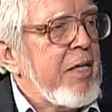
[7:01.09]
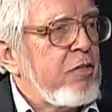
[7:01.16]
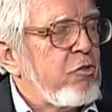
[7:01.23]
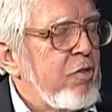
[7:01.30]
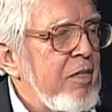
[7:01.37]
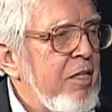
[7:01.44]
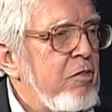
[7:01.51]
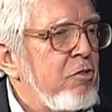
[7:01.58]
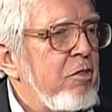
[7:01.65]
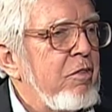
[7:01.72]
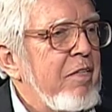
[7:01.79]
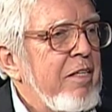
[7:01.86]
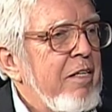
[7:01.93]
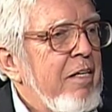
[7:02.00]
actually
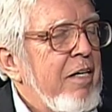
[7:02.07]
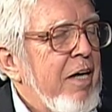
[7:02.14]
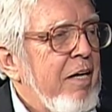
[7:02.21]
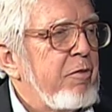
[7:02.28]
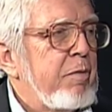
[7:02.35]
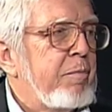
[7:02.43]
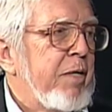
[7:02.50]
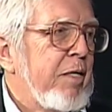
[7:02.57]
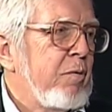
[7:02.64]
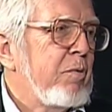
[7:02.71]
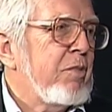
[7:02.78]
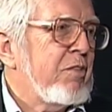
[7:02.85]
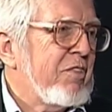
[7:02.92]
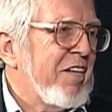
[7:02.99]
injured. Everybody
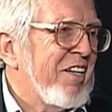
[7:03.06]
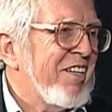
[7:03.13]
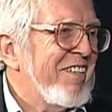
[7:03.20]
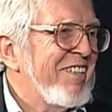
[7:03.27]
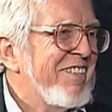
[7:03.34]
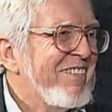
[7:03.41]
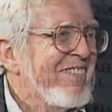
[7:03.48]
was scared,